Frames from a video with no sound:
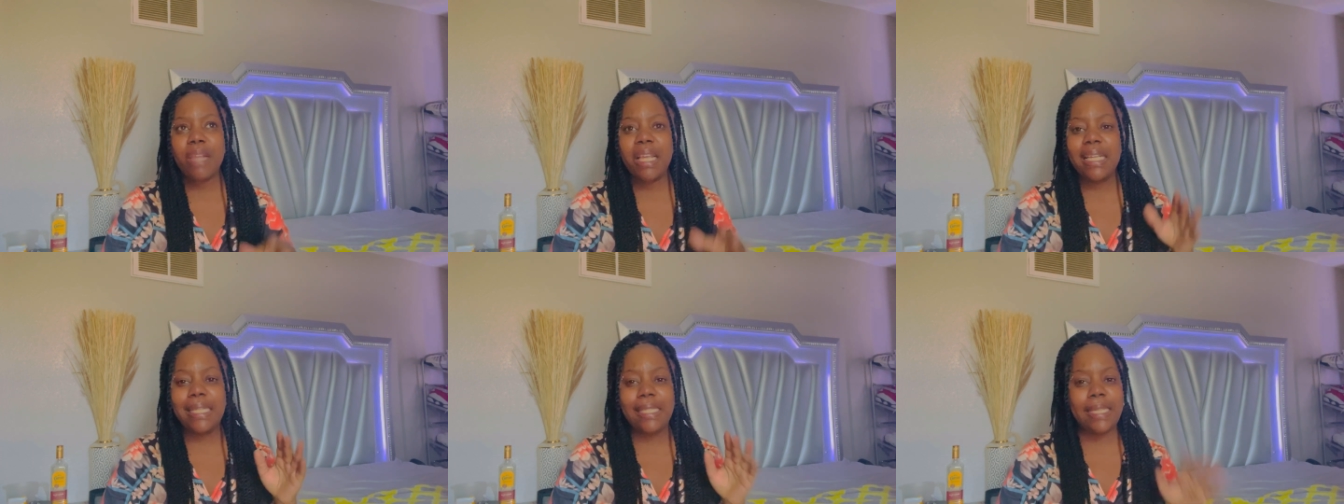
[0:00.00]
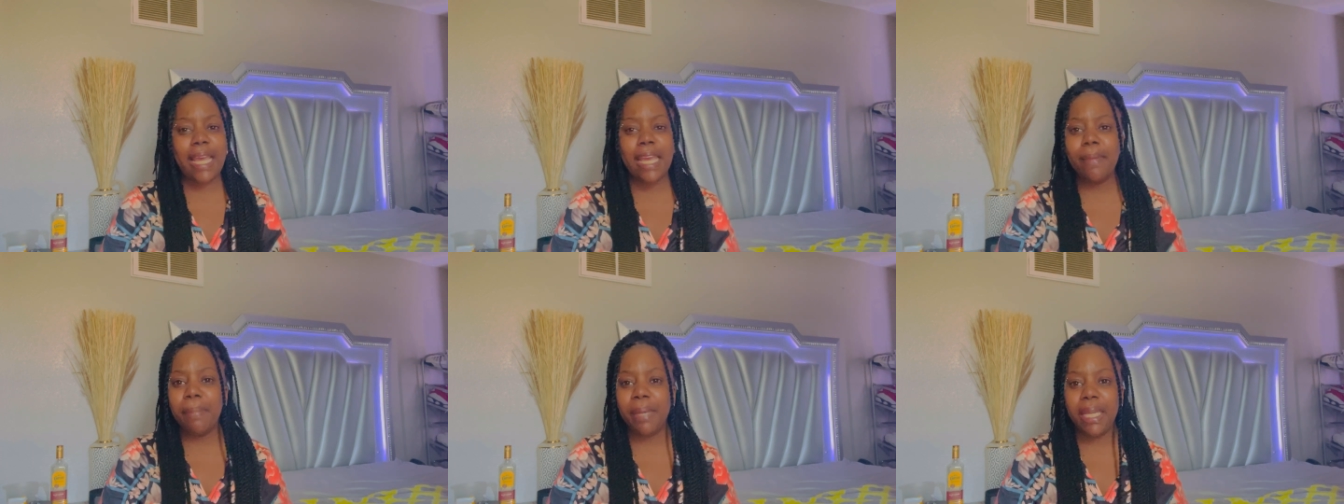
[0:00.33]

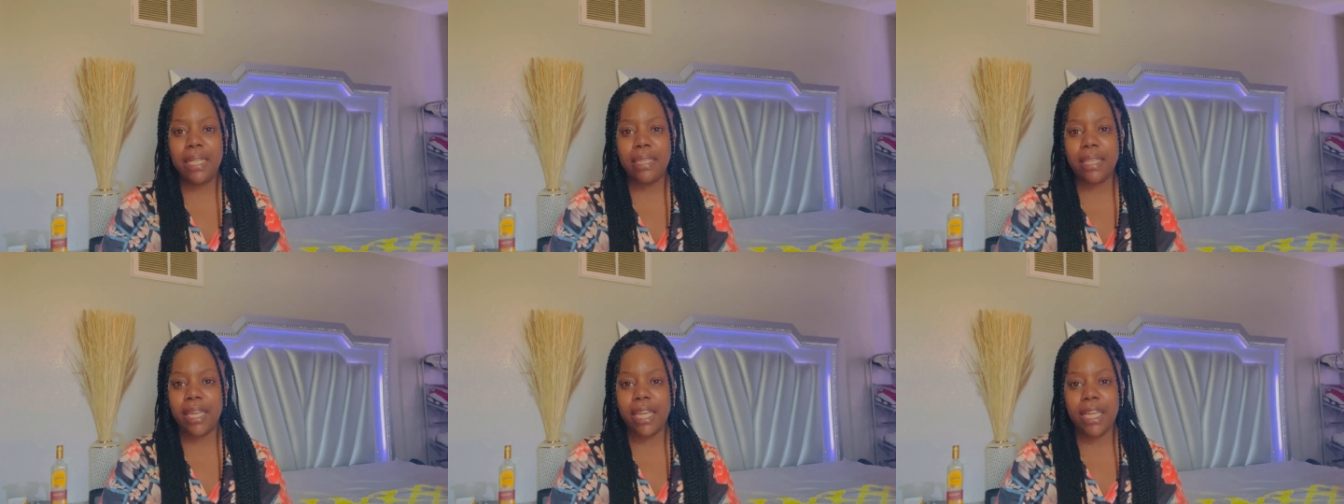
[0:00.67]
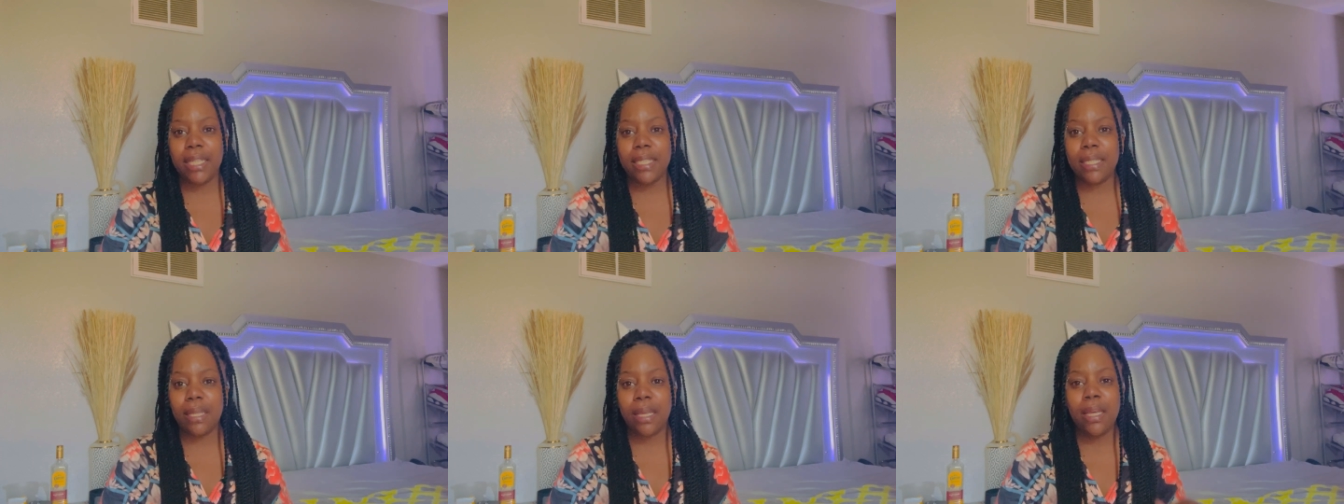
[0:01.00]
say mean
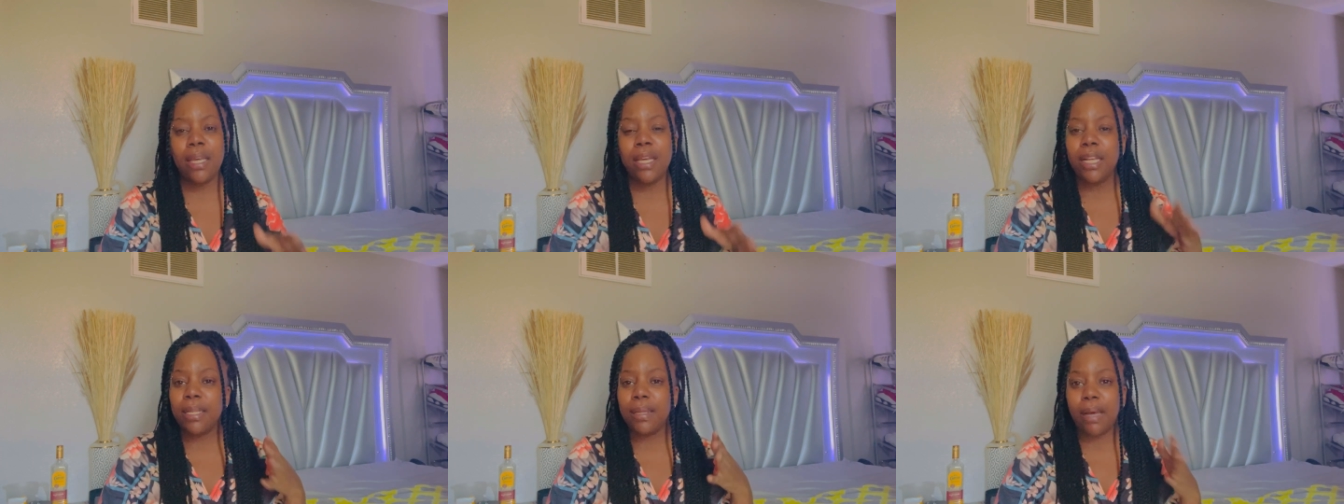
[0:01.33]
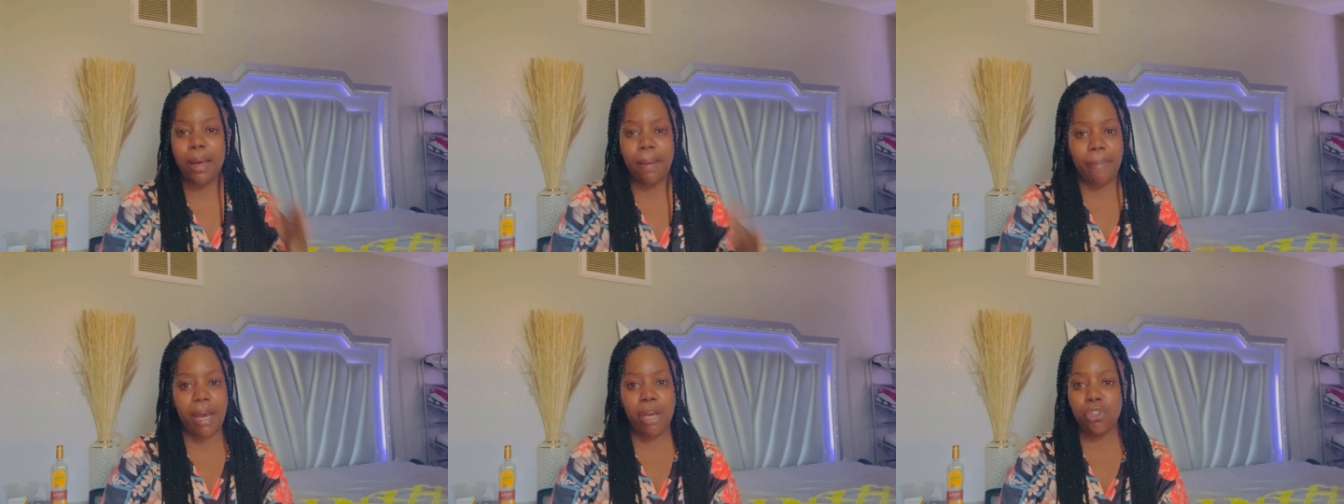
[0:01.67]
things
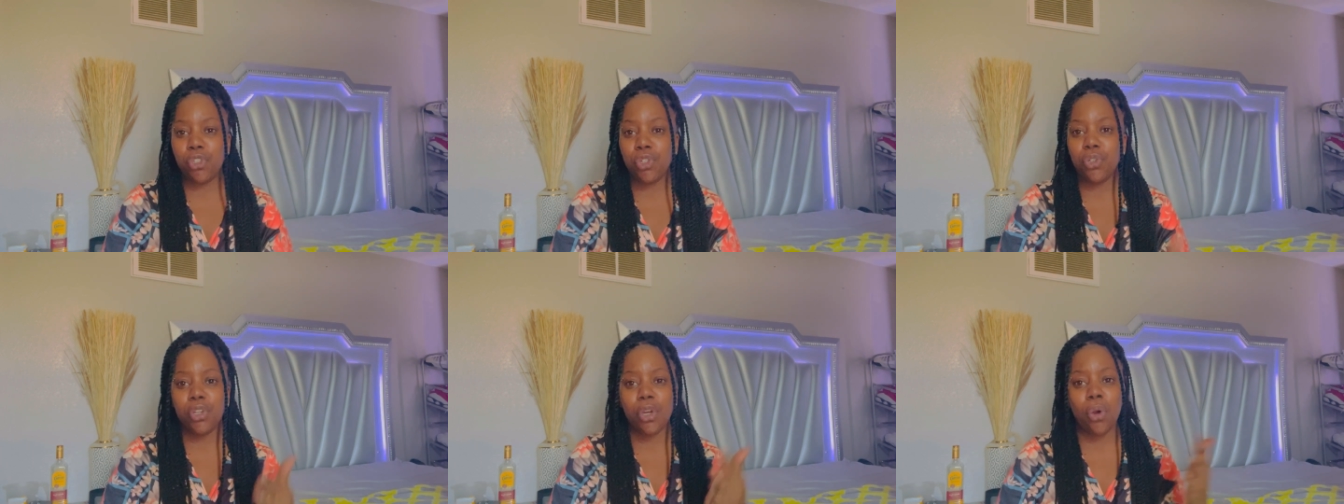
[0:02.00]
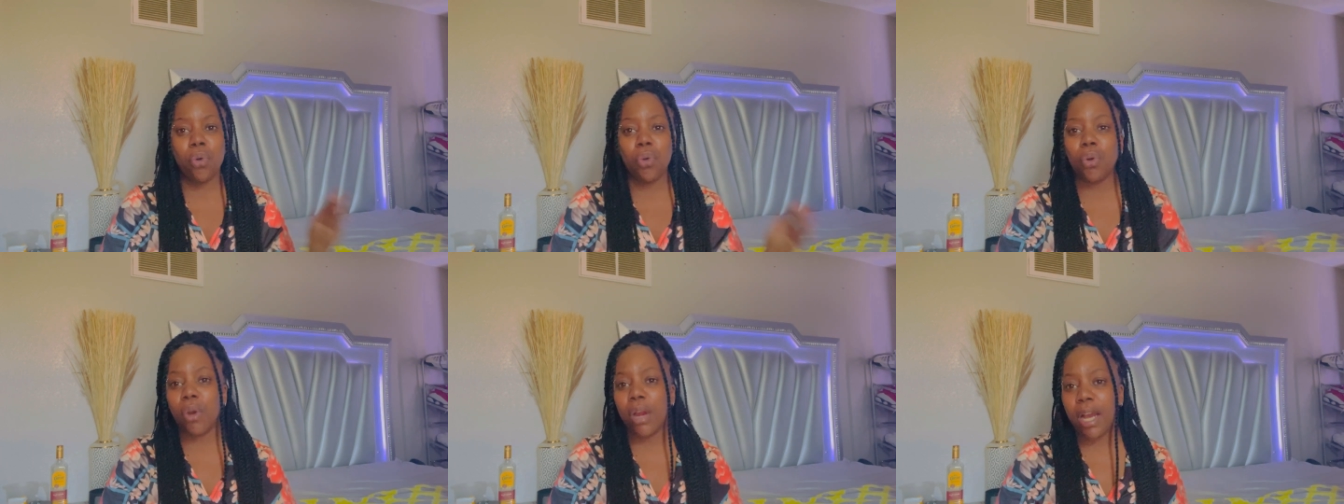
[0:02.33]
about you,
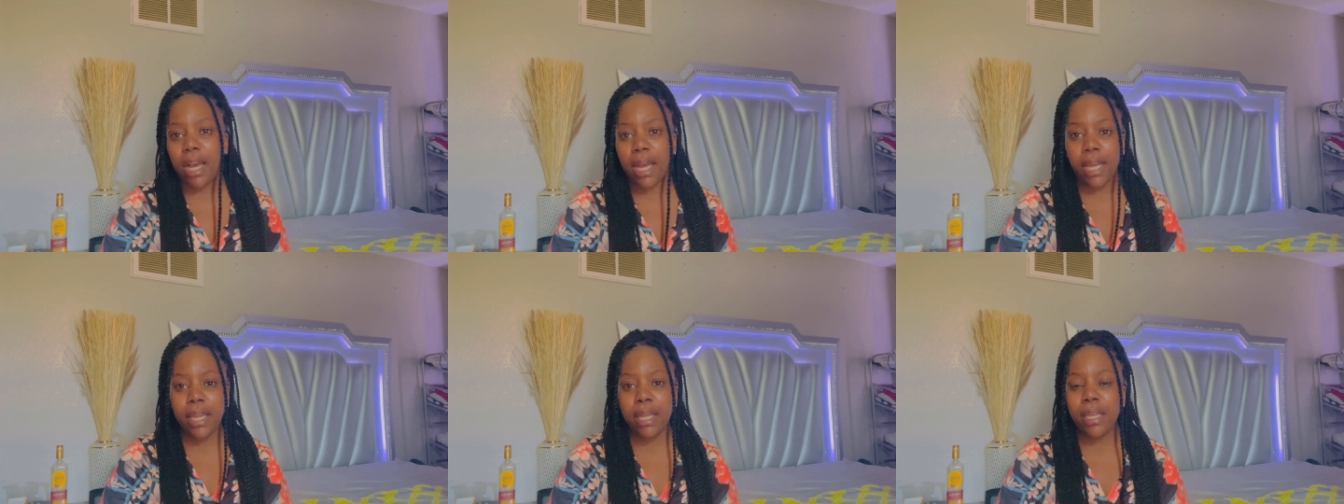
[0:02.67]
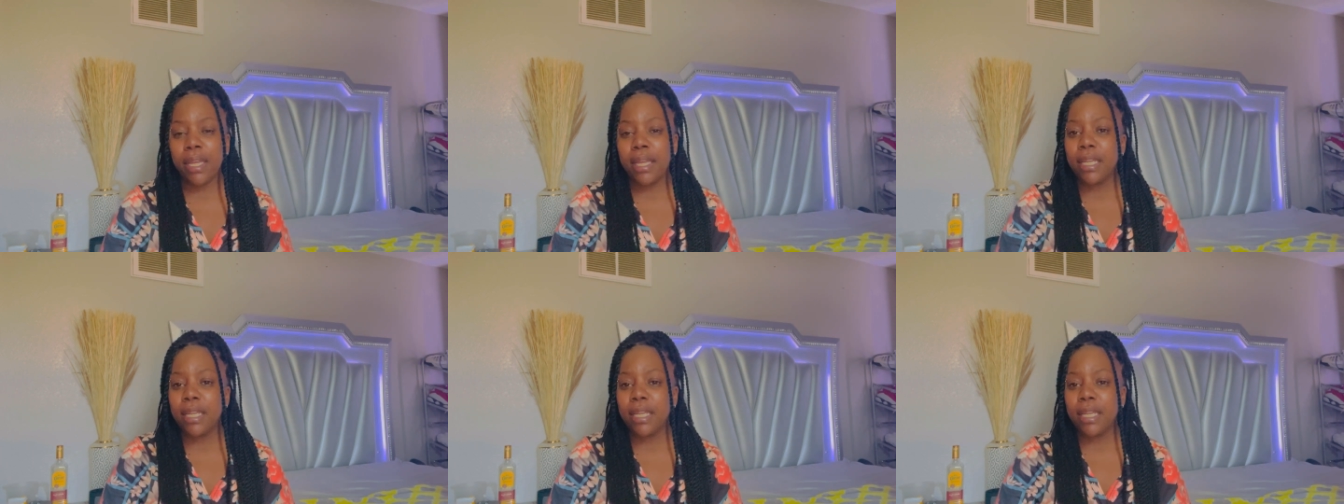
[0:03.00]
don't cry.